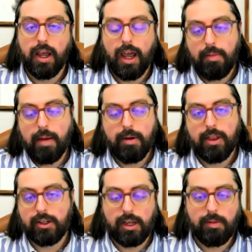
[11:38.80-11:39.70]
And maybe
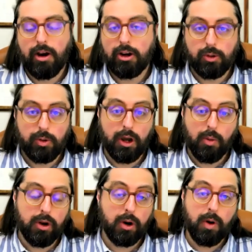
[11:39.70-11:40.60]
there's some areas where we go,
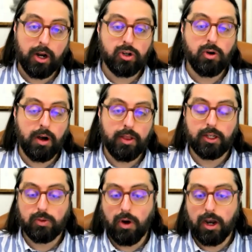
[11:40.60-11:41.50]
we're not quite sure how
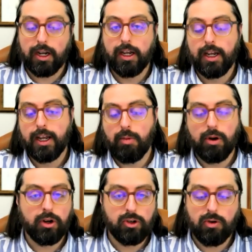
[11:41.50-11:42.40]
things work. We're
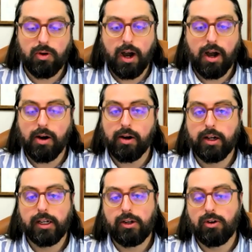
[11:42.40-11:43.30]
not sure how
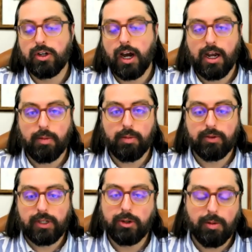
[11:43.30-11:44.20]
you tie up
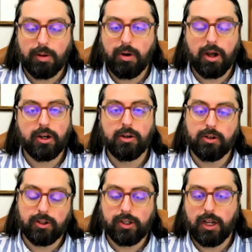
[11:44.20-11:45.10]
subatomic
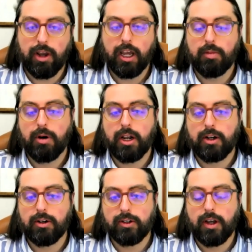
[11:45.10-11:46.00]
particles and regular
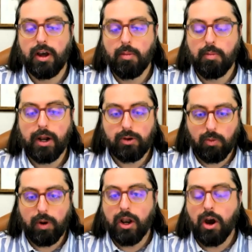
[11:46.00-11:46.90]
particles, but
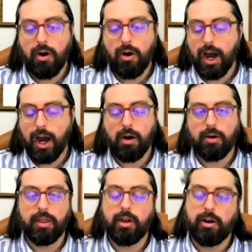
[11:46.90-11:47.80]
we know how
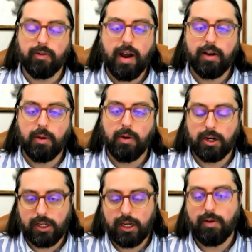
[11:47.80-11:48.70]
the theory of gravity
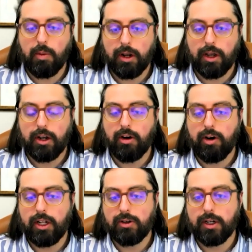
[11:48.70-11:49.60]
works and everyone can
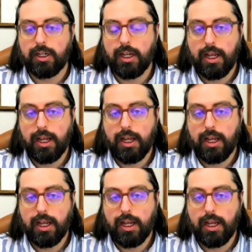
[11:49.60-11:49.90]
agree to it